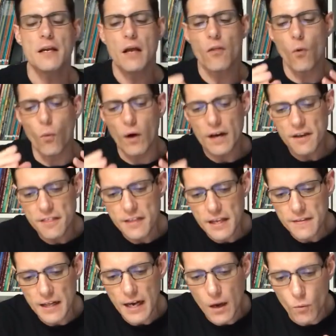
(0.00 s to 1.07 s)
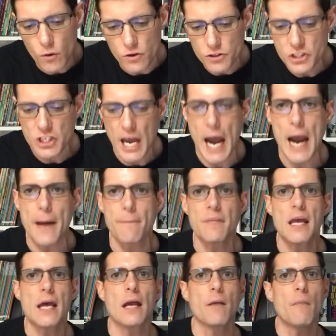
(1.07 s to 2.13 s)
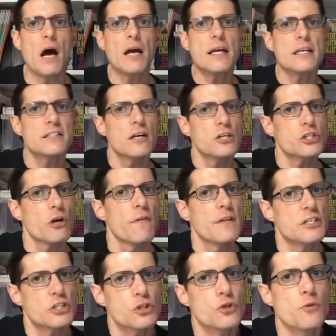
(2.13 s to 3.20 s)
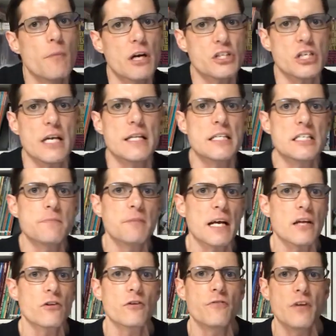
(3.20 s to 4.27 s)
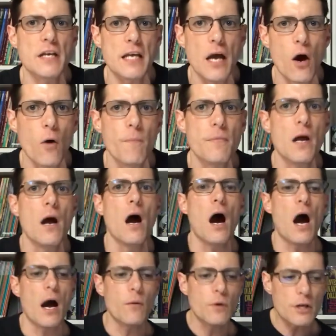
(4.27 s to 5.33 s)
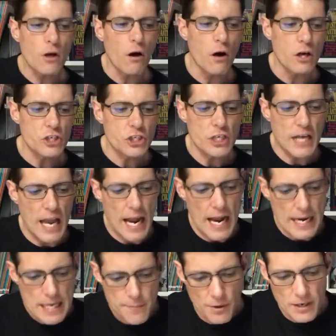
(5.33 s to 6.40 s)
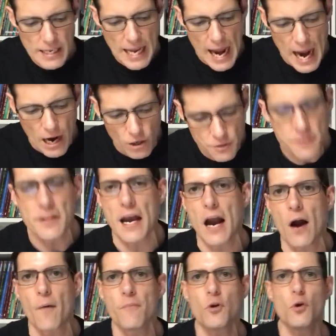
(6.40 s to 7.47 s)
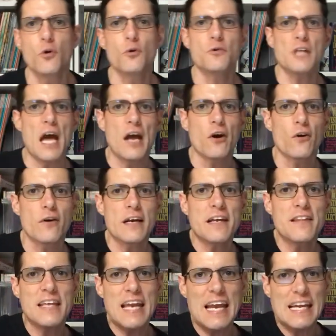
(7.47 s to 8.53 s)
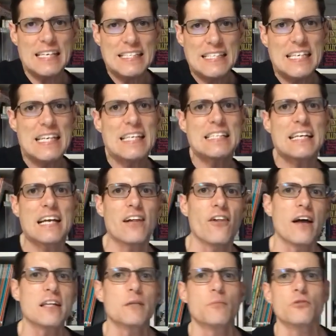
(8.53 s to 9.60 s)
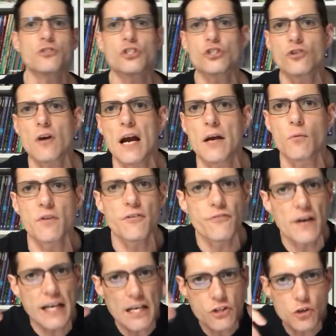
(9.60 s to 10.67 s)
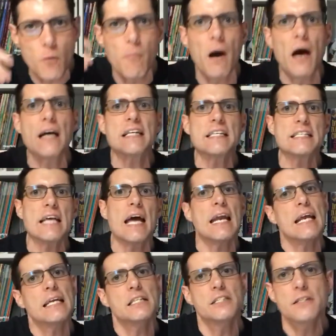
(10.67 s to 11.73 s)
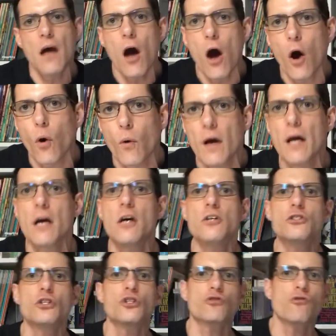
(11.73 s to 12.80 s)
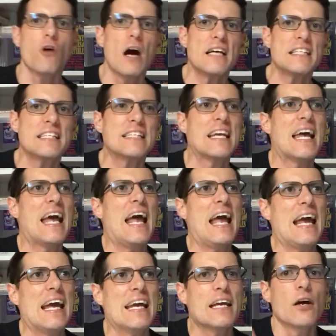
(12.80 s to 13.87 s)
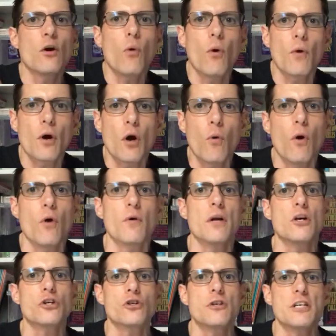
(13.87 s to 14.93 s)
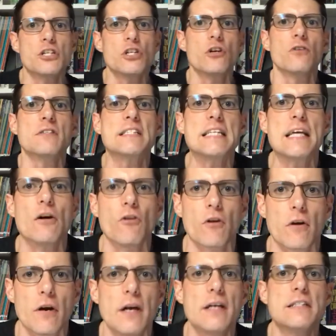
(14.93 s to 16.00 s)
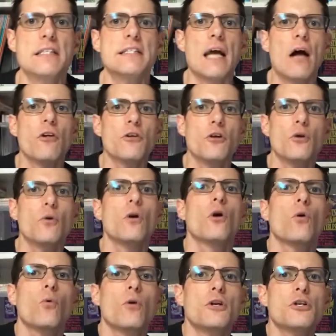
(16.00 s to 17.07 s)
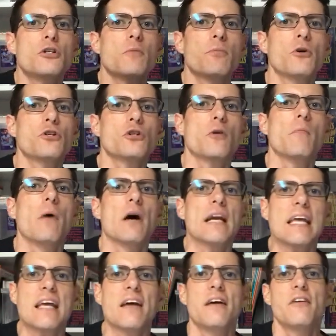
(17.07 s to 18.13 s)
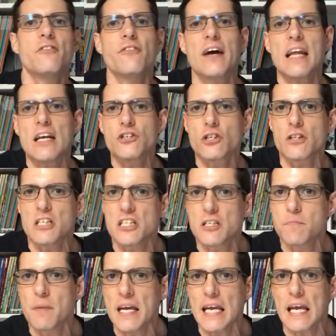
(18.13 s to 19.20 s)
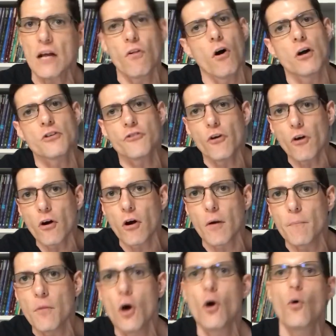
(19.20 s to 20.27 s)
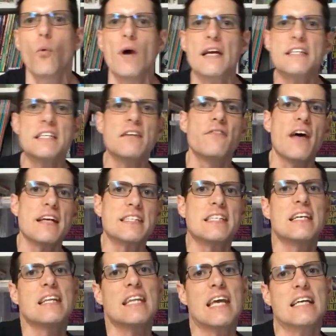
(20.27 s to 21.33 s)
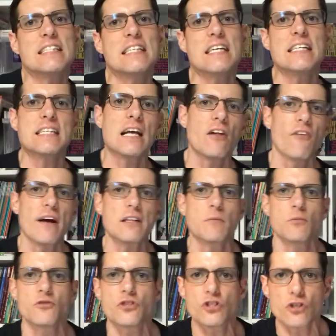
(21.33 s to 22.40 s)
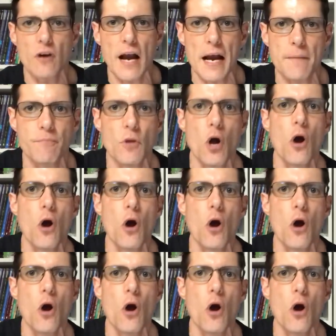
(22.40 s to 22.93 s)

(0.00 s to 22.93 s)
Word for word: Now, the one thing that I will say, and I'm not going to touch on this too much in this particular video, I would caution anybody out there who's entering the antiques and collectibles trade with a financial mindset in tow to trust a quote unquote traditional dealer to tell you where you should put your money, financially speaking, long term, when it's invested in the antiques and collectibles trade.